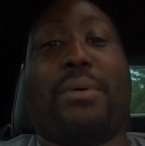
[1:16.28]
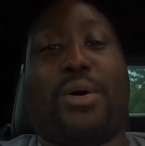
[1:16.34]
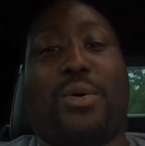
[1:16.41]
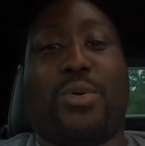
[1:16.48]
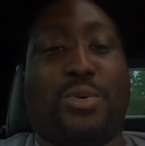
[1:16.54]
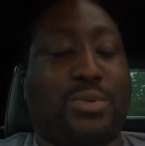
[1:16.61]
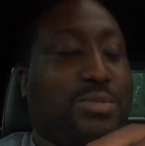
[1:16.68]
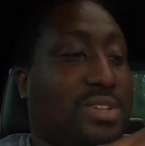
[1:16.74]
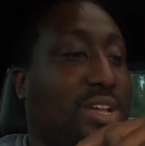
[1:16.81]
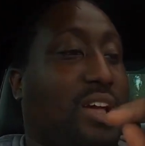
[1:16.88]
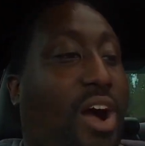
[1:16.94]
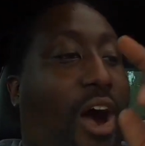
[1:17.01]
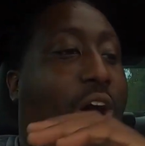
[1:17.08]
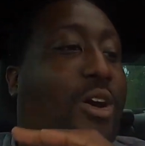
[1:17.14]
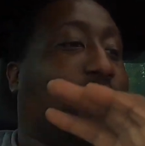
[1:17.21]
mode,
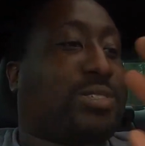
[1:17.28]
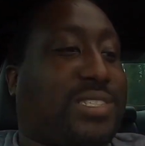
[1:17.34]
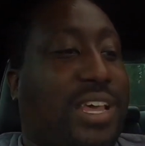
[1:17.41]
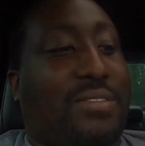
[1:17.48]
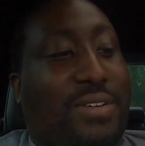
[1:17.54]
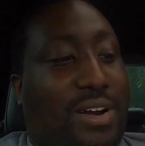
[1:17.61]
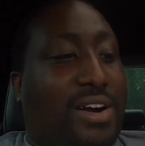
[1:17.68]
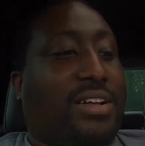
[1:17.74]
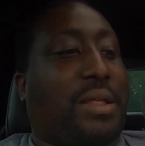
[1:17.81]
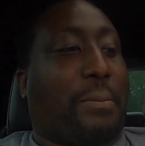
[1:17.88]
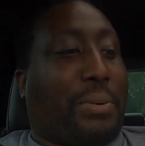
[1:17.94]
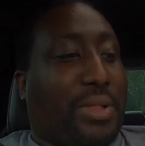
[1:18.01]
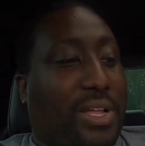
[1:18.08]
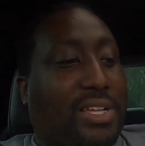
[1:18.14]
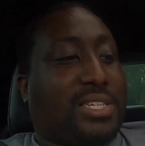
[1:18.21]
all
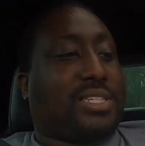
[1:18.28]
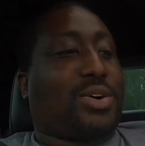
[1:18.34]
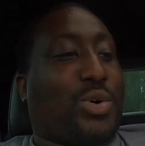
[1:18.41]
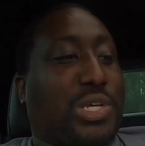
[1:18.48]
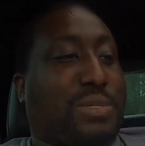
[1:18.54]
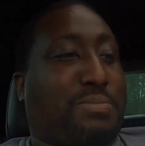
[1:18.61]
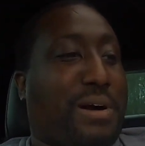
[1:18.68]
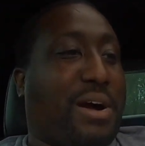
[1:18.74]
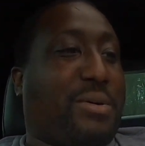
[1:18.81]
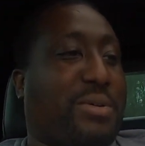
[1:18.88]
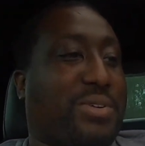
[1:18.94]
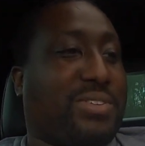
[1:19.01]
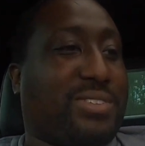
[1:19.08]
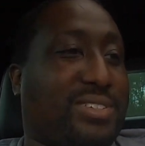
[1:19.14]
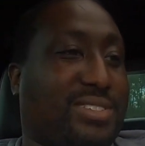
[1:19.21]
700 plus
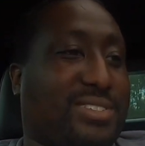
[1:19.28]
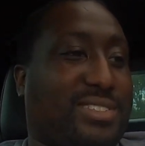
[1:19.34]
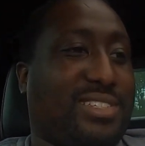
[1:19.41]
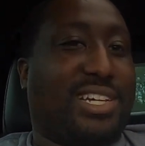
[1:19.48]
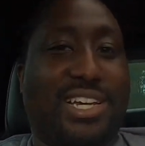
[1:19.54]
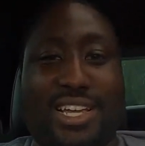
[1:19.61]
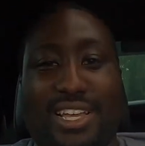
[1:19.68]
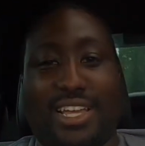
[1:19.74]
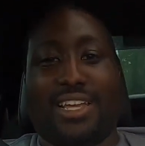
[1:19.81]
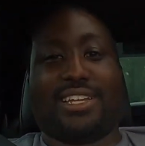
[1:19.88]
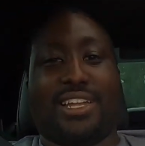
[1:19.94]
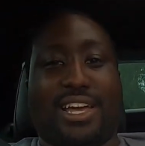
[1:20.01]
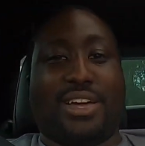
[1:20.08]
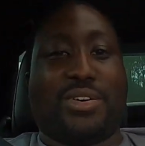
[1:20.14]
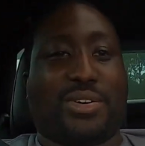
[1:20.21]
horsepower
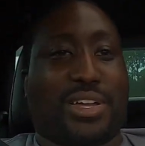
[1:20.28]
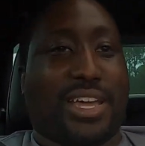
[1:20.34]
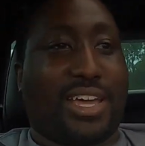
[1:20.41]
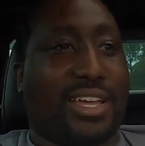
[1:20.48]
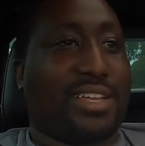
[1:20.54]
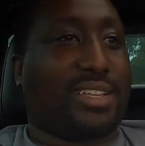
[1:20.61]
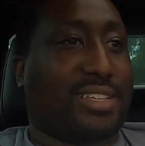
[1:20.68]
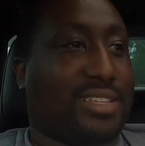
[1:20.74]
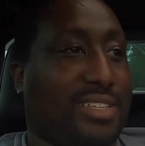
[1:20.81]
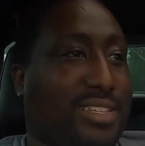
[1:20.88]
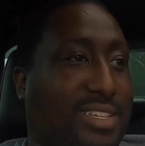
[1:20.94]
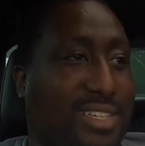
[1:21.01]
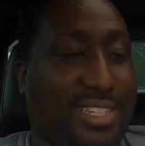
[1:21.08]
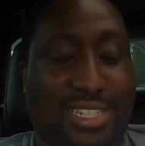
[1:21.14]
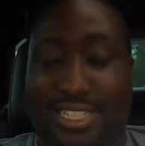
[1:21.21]
in the Hellcat.
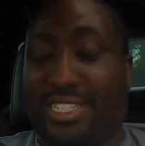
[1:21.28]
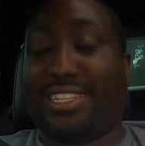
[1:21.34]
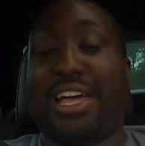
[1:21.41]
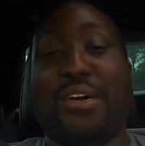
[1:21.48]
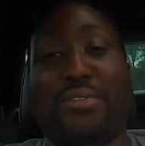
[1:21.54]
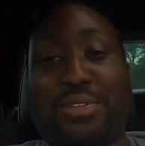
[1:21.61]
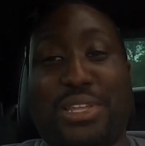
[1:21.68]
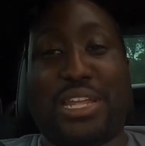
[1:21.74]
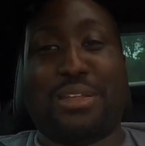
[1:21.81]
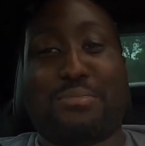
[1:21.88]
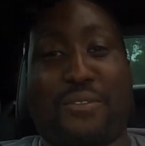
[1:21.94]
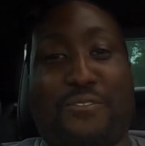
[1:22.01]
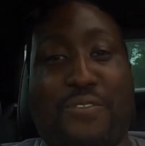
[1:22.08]
And she never did it